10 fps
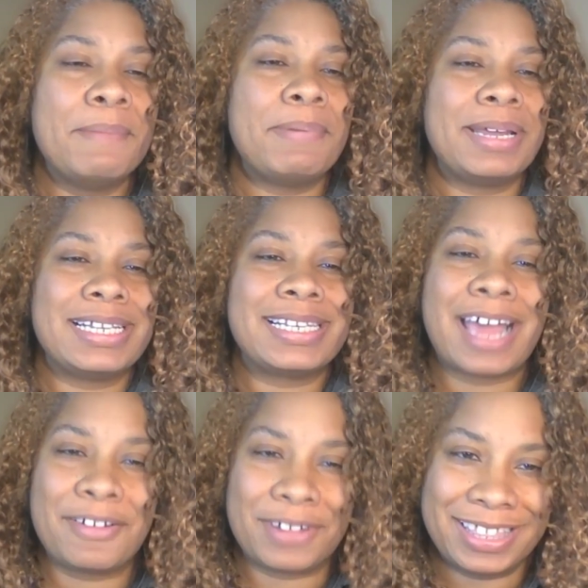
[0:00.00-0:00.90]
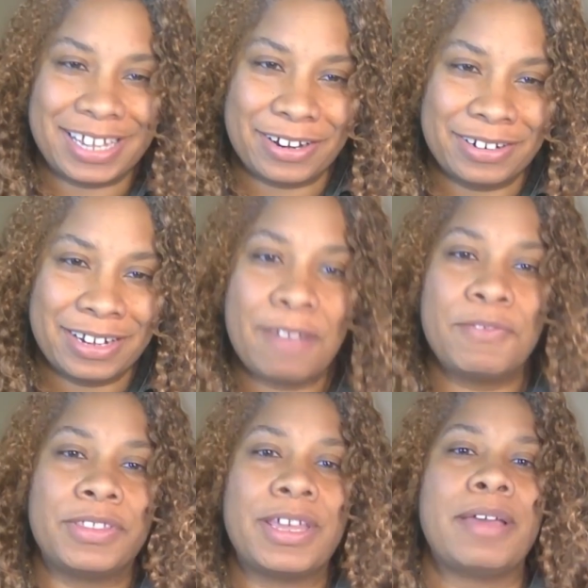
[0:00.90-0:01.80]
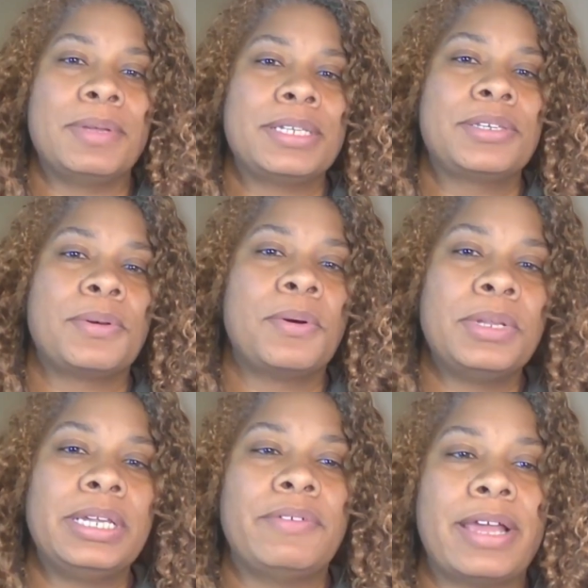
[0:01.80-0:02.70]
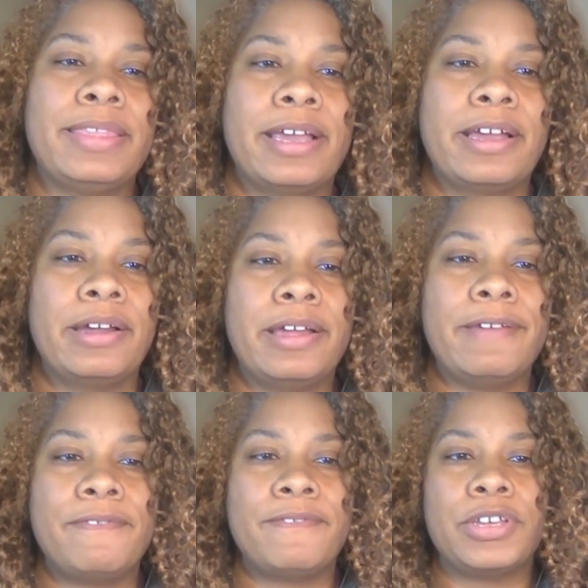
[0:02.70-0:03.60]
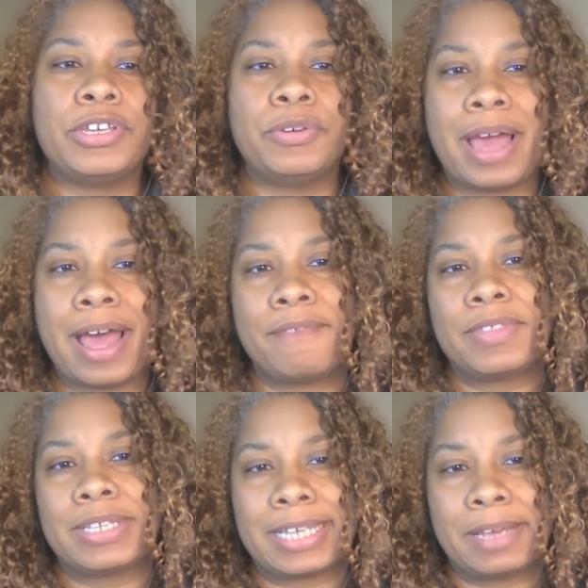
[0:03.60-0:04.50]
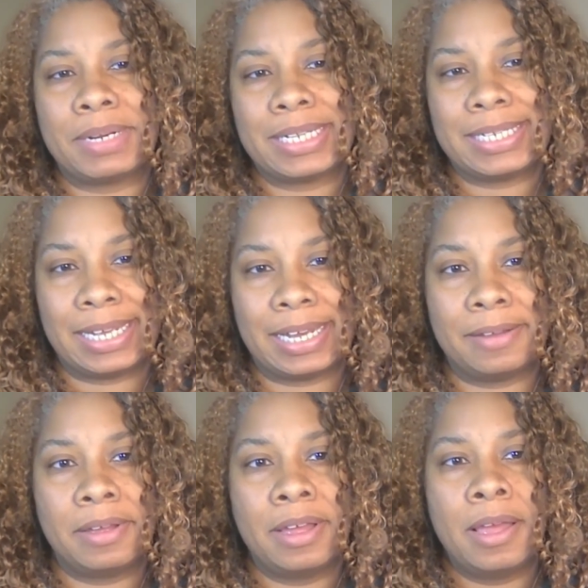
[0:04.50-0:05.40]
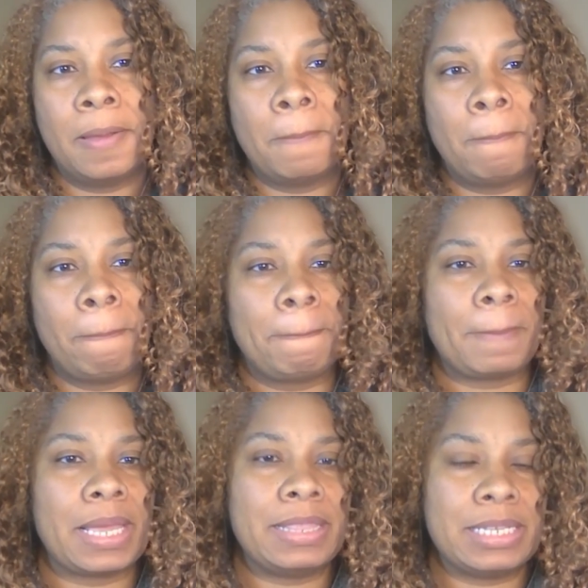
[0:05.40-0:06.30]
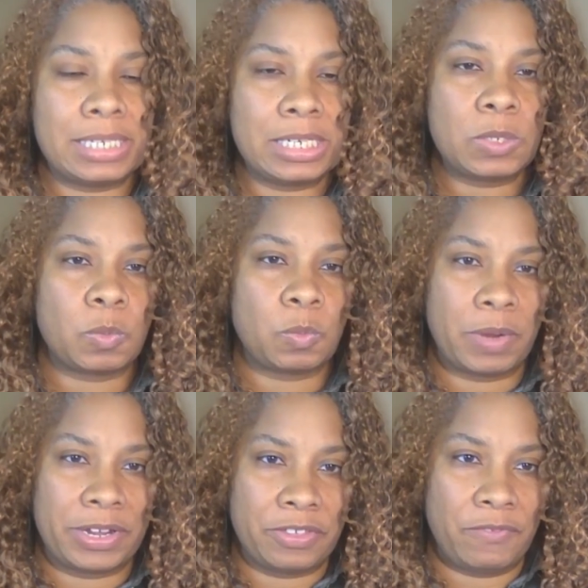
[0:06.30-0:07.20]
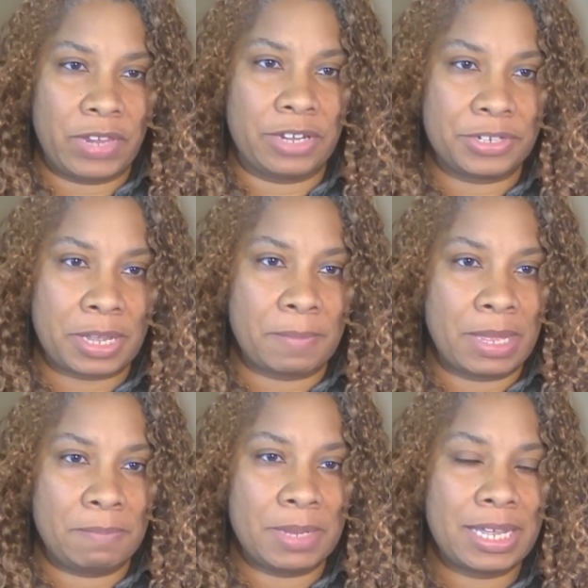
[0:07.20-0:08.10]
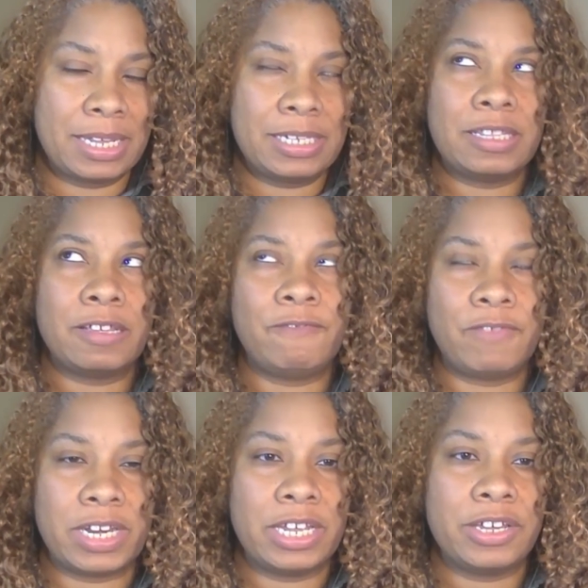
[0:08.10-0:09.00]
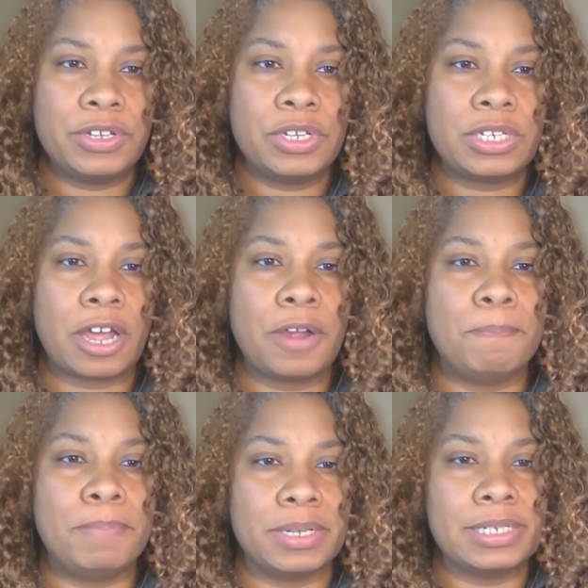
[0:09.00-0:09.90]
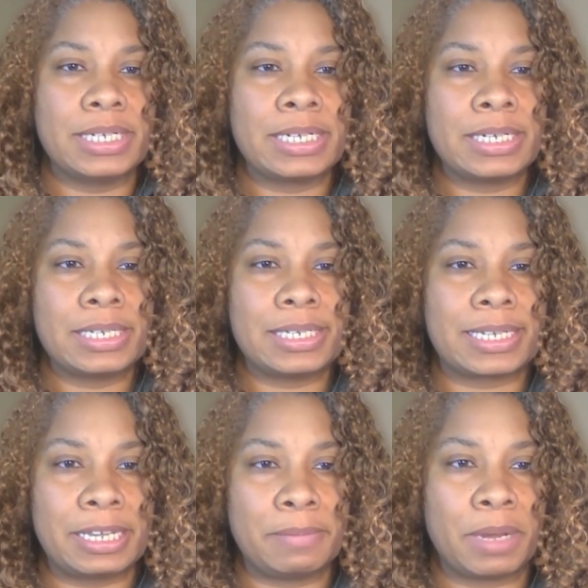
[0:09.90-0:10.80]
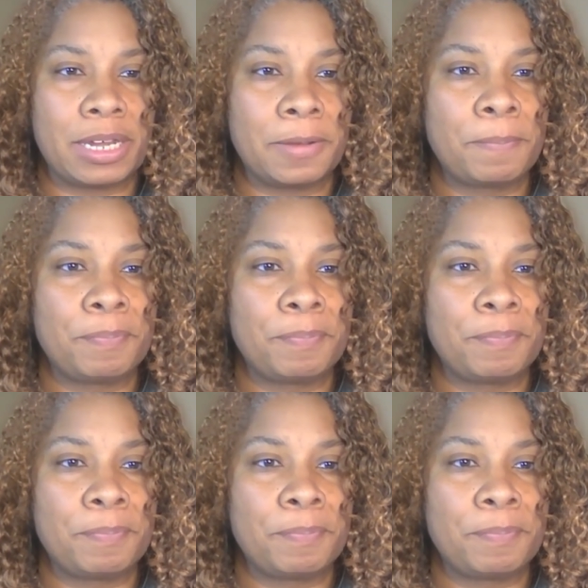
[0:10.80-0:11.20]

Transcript: But it's not right there, not for them. It's only right there if you have the schema to see it. And this is where the videos come in because the videos are building schema.